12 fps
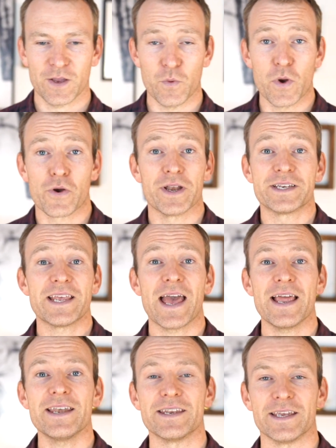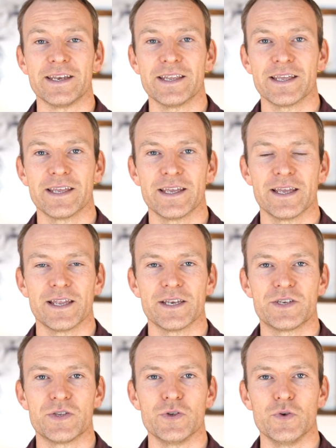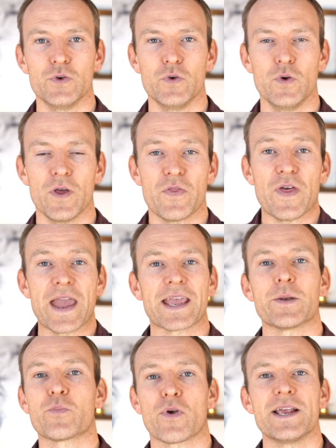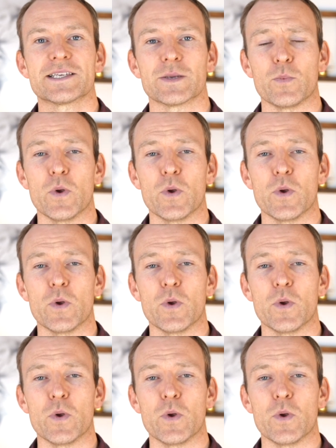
We were intended to thank and praise Him.